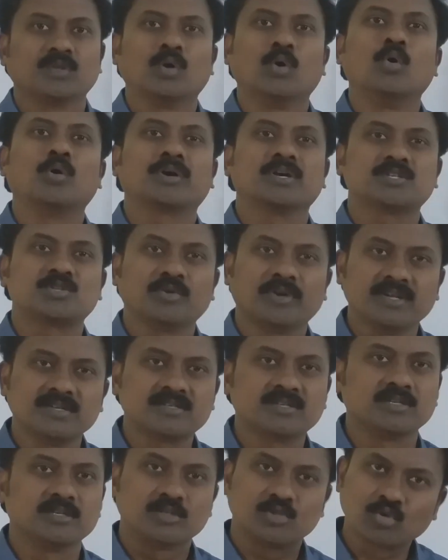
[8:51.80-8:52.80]
Okay students,
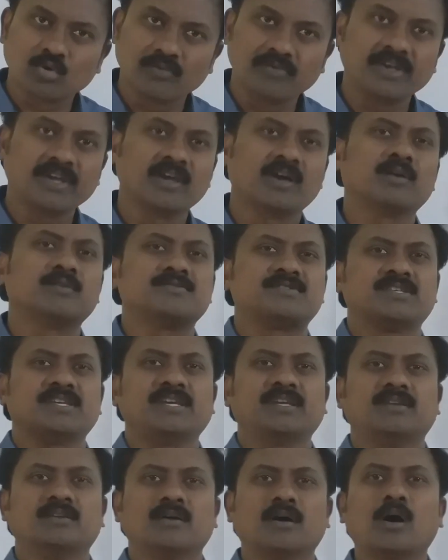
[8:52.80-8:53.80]
so we have
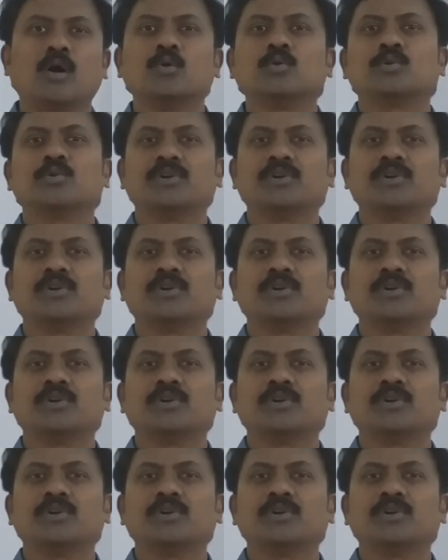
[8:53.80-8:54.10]
seen how